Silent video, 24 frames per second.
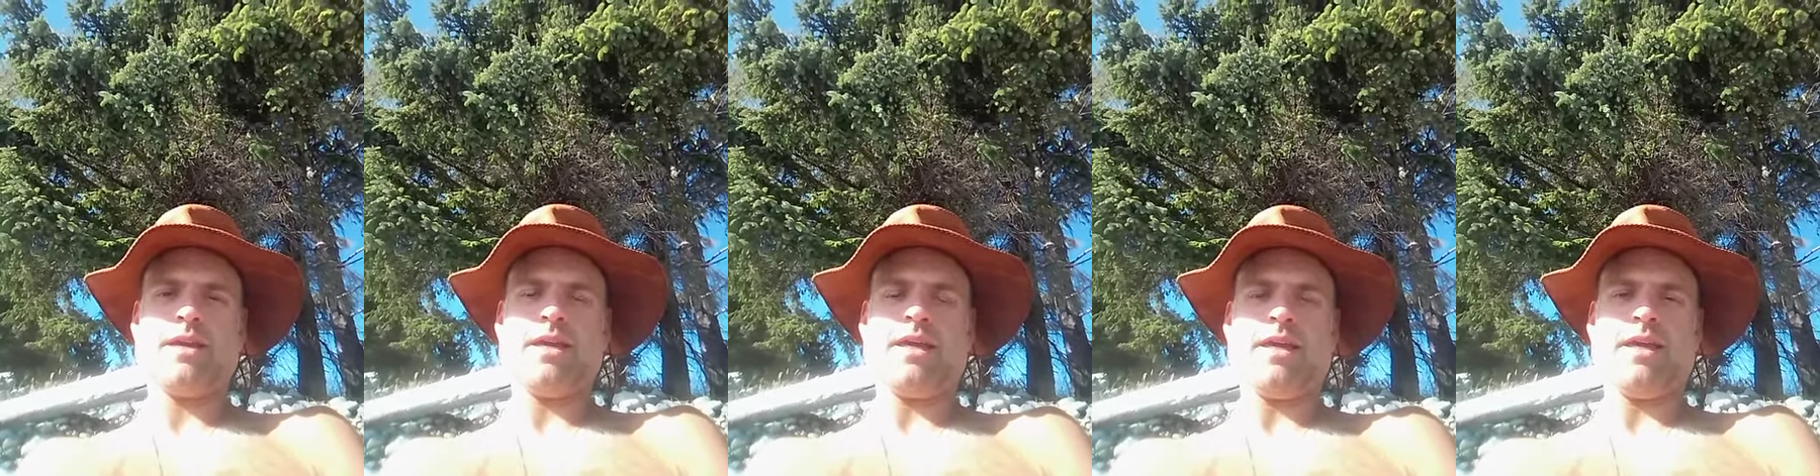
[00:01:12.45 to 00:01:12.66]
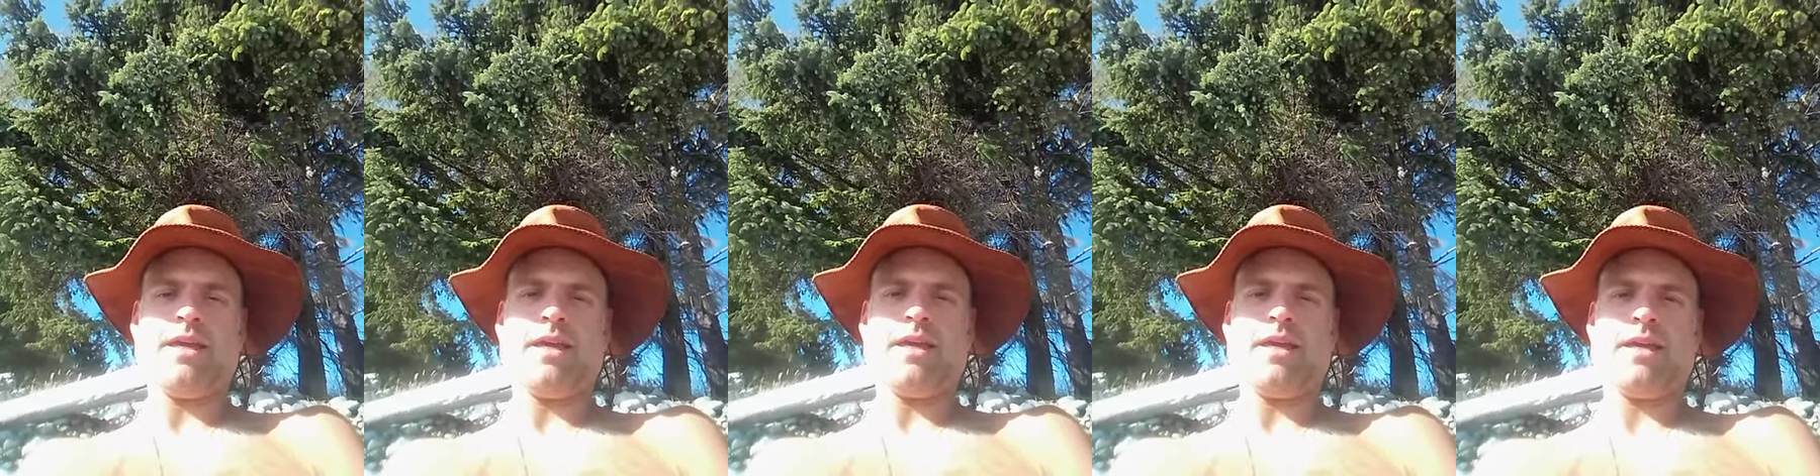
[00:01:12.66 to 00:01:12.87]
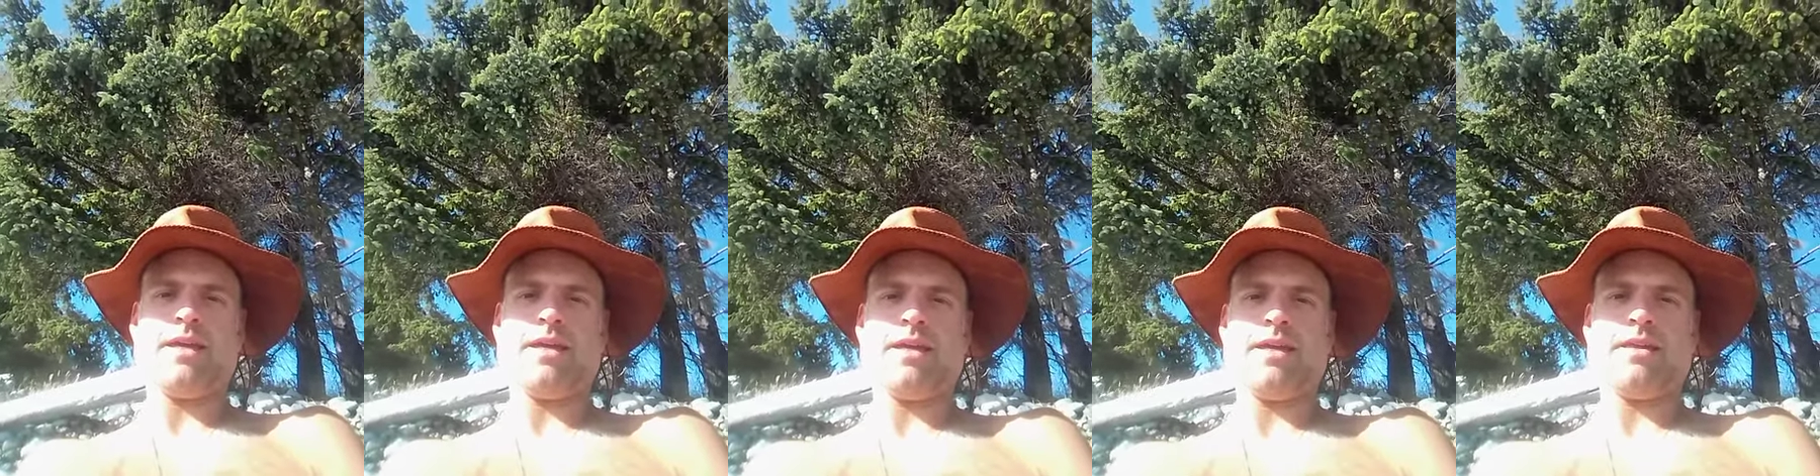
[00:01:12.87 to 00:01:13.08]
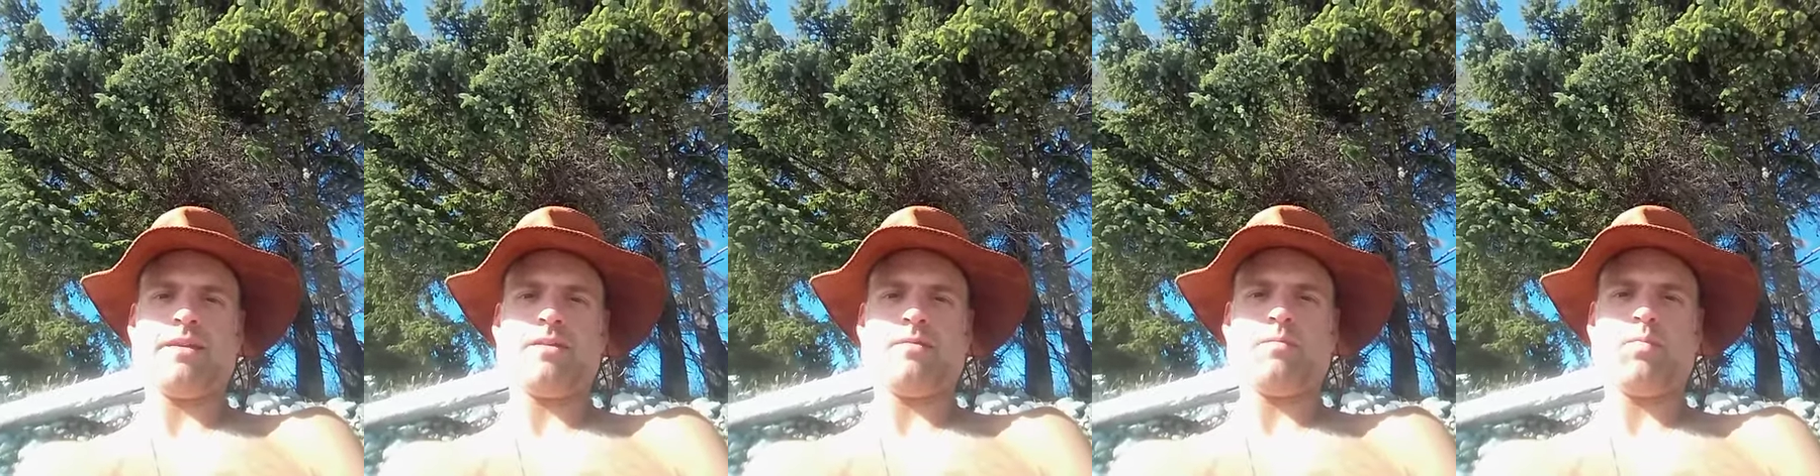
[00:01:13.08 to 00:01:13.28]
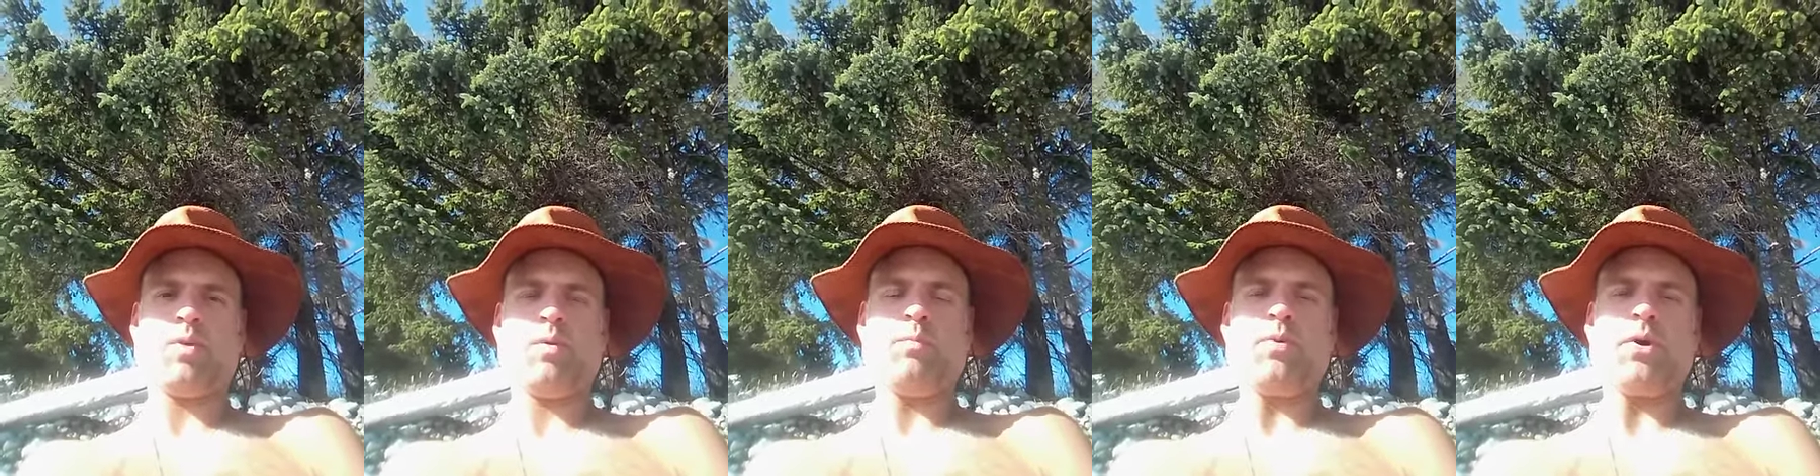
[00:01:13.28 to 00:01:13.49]
and
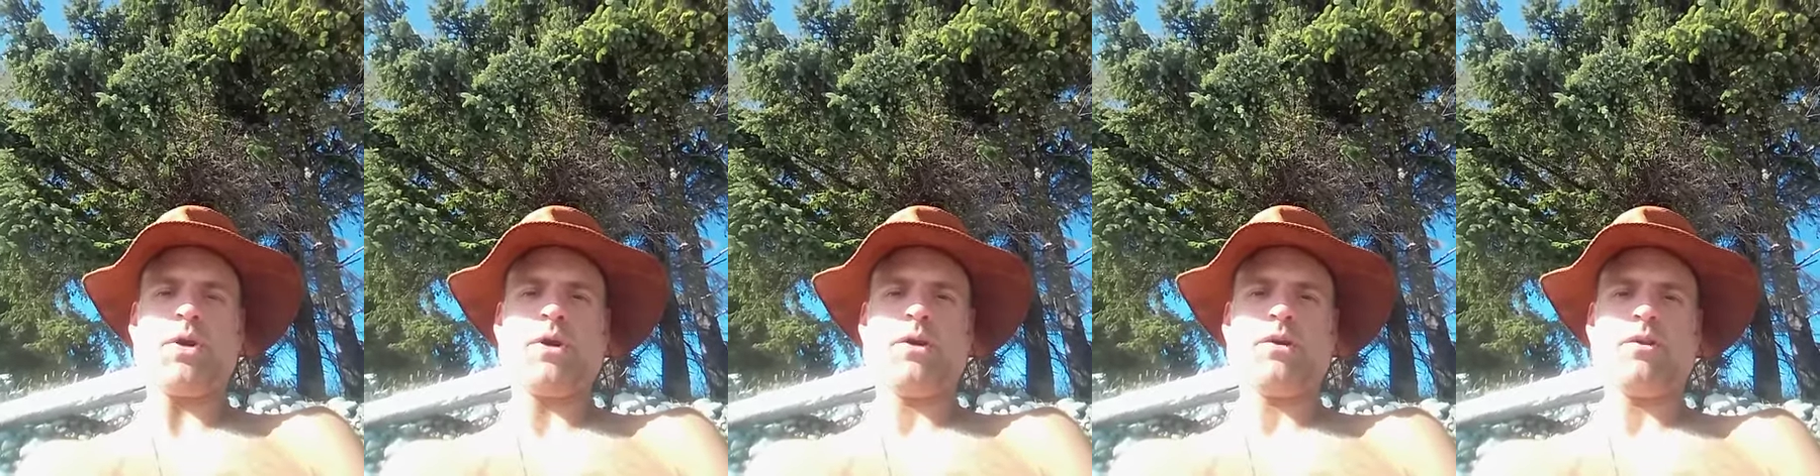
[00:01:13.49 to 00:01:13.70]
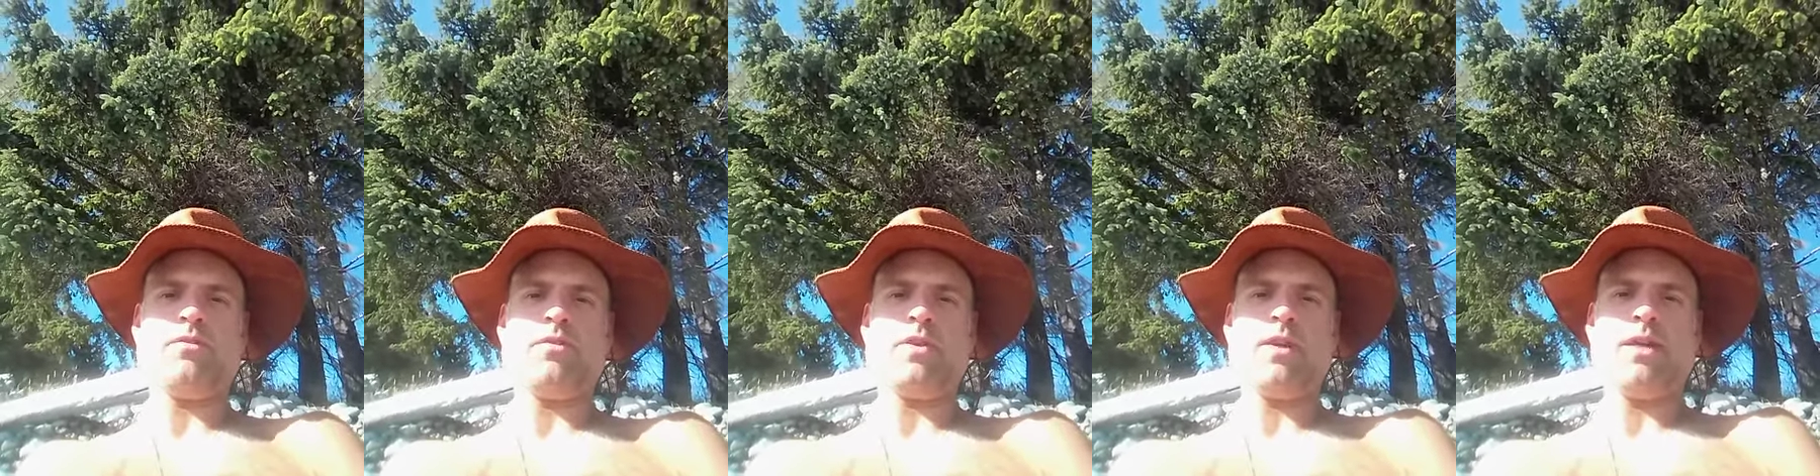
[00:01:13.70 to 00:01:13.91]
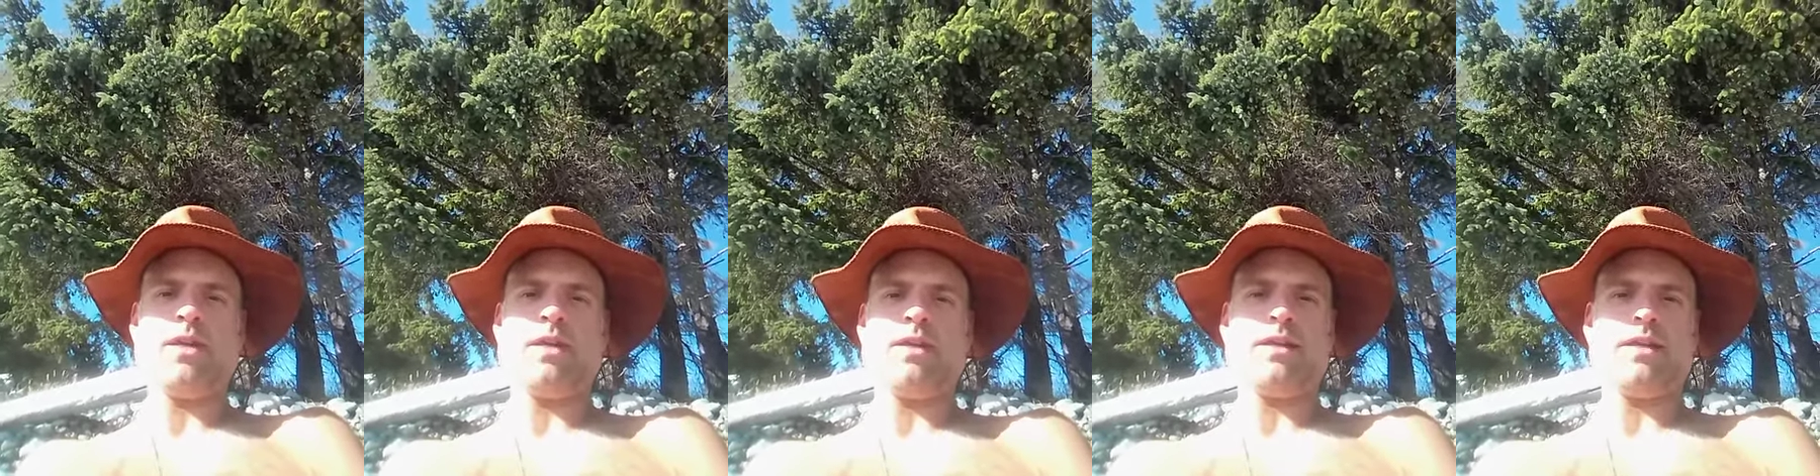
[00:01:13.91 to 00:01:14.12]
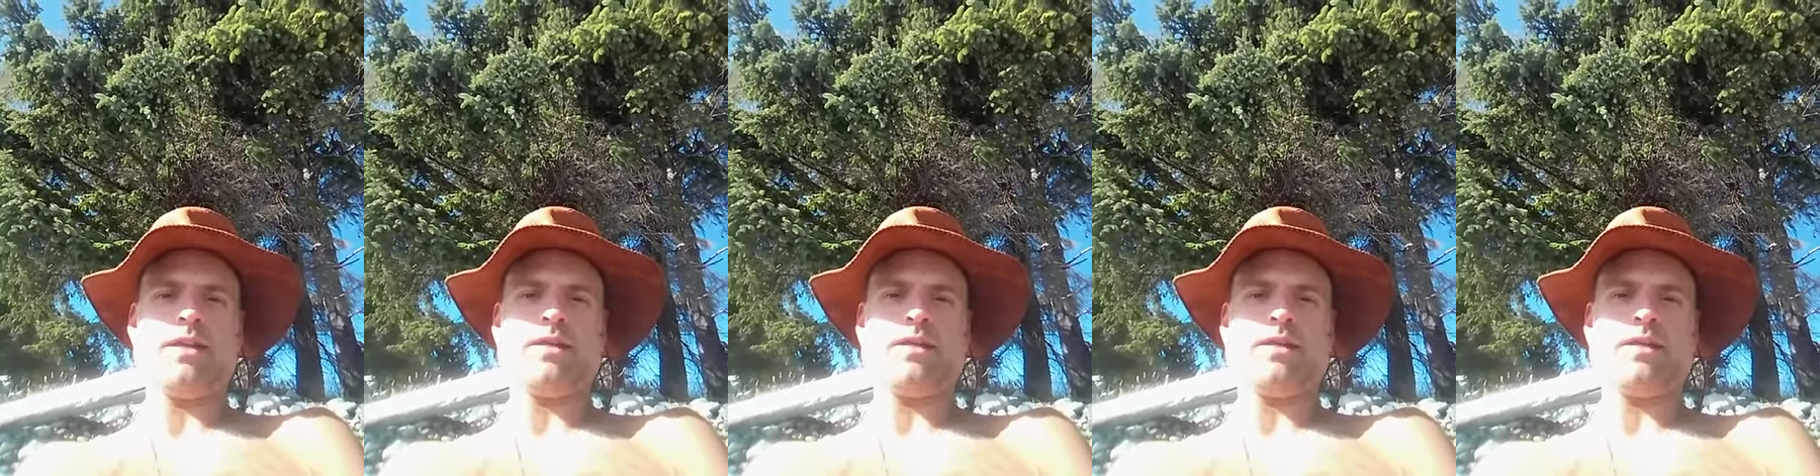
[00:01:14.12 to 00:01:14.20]
be part of it